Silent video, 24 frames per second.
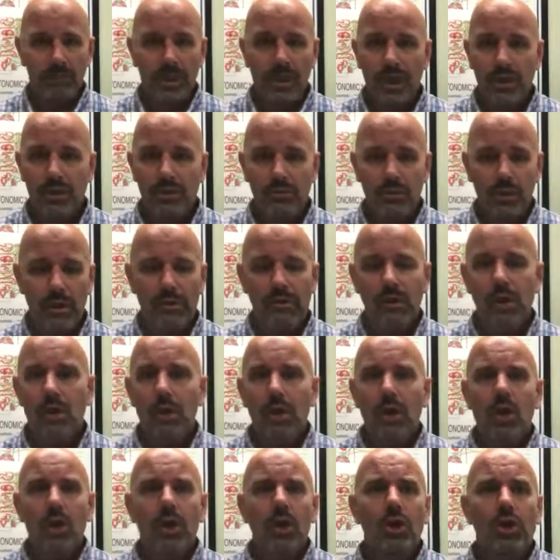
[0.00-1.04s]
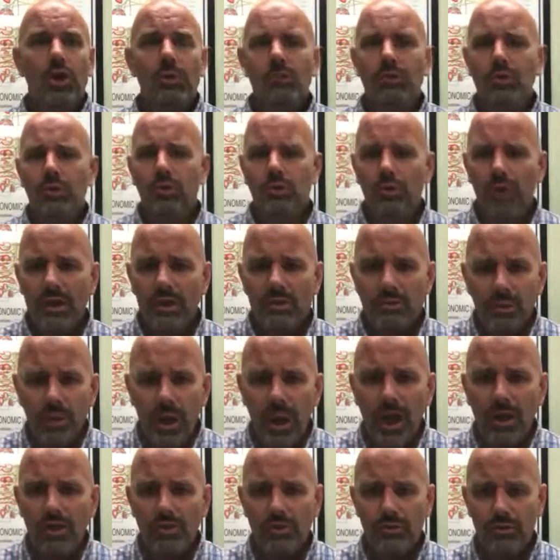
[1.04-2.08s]
X-rays. Computerized
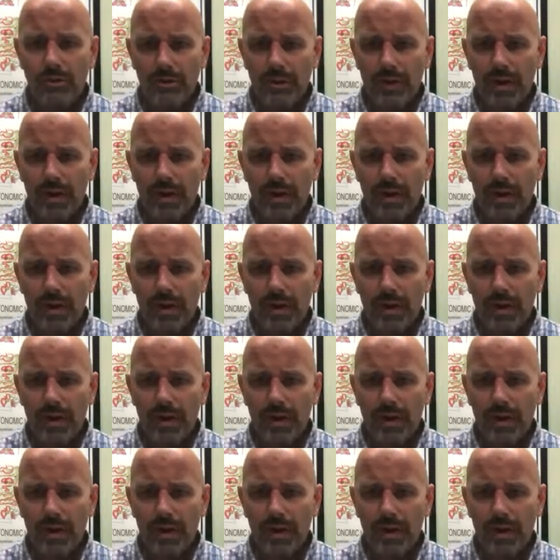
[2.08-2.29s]
postural